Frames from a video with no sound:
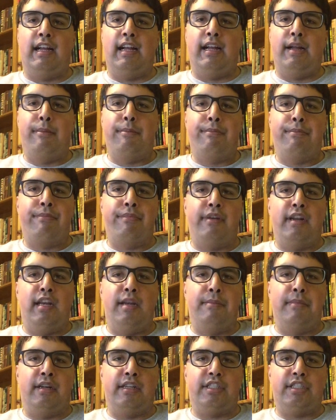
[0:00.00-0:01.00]
I'm
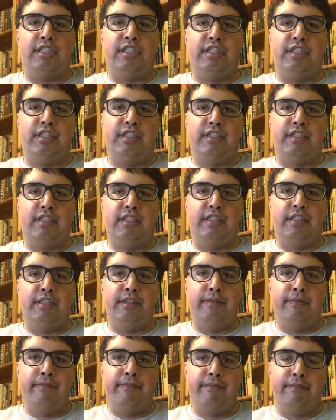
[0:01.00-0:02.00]
pretty much
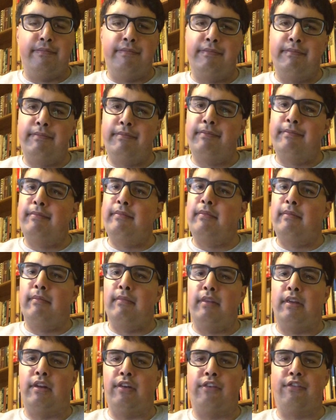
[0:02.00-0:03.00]

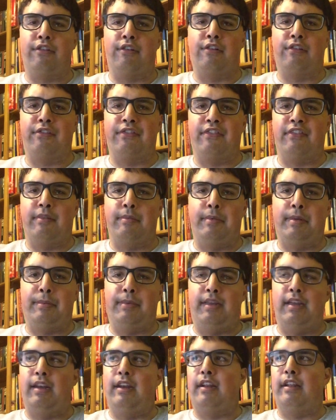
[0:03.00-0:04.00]
gonna start over from the
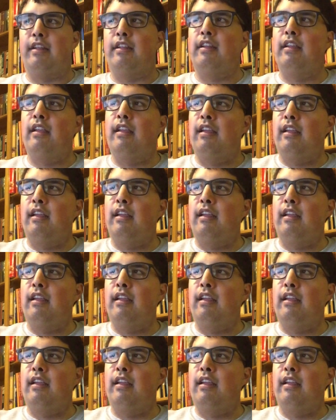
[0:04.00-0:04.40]
beginning.